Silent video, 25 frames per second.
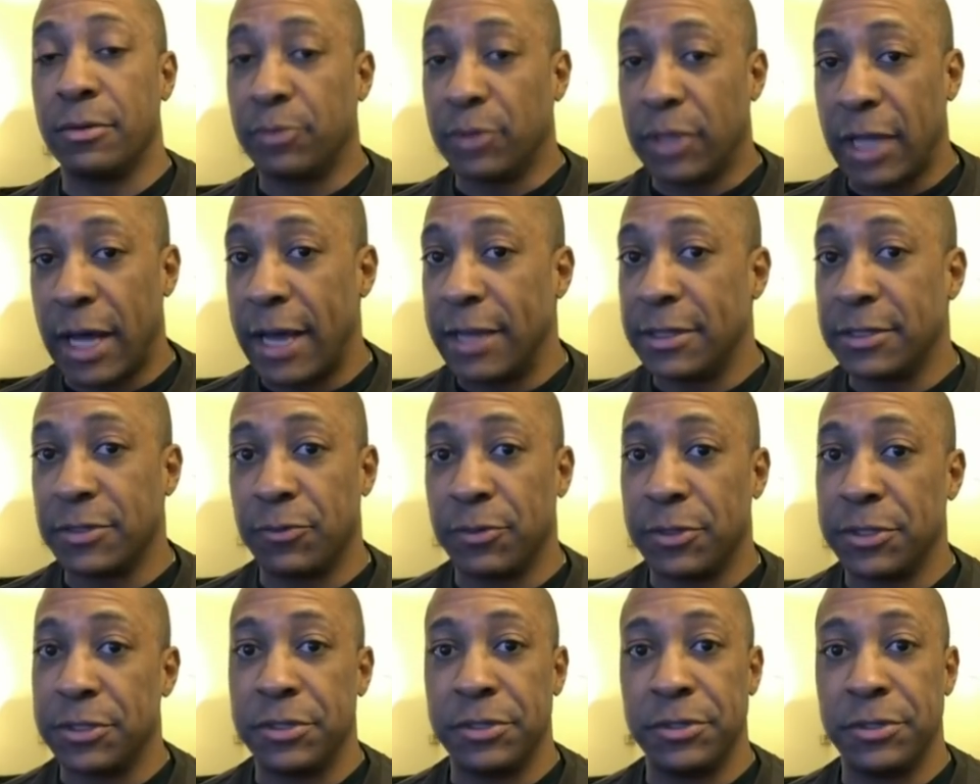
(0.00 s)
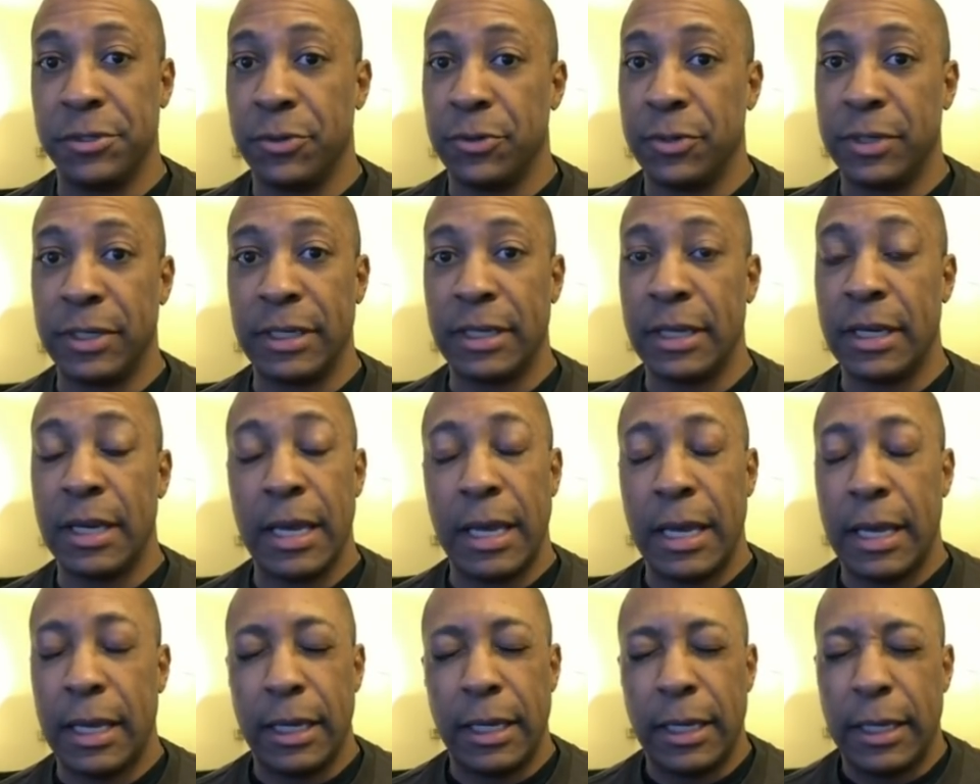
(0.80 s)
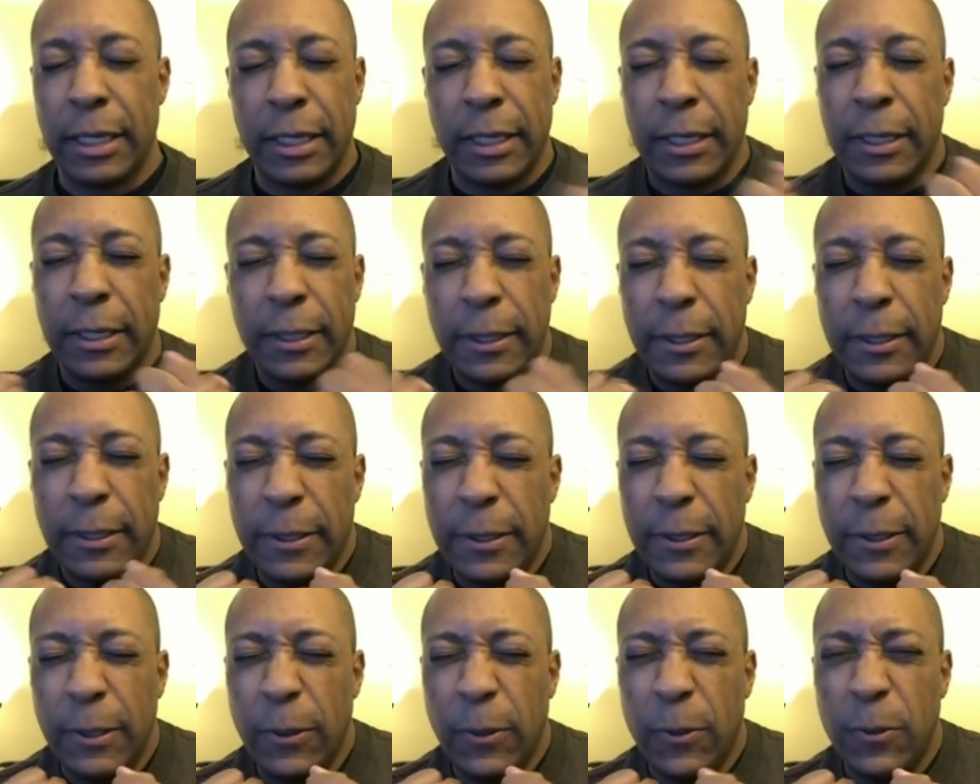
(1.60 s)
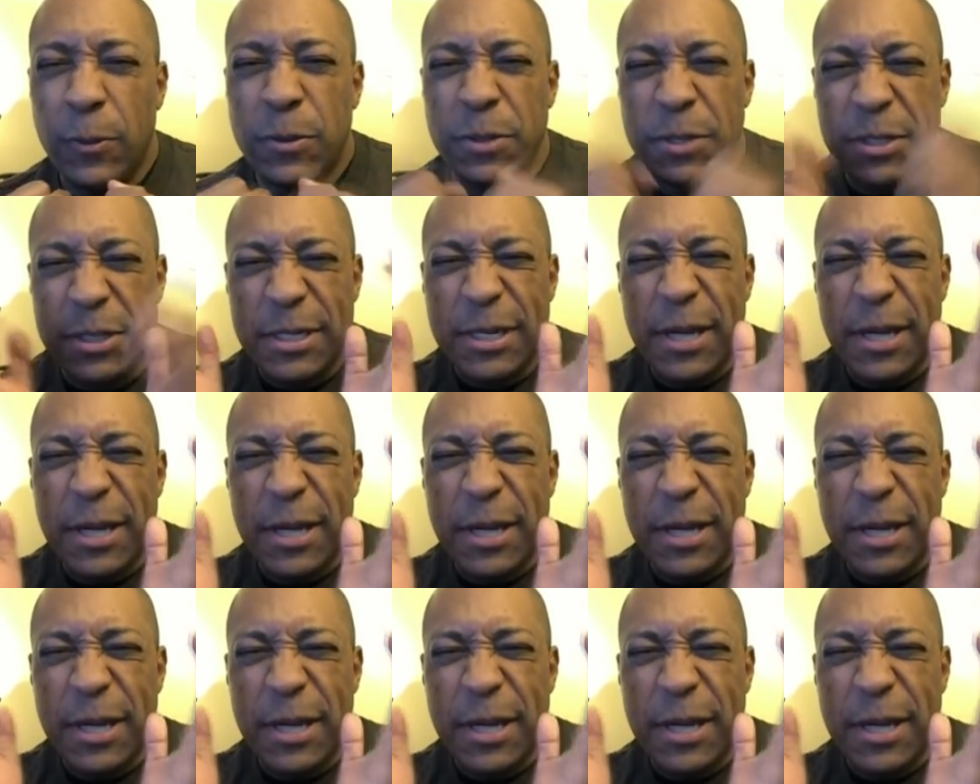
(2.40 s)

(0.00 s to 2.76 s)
apply it to what you're doing, huge,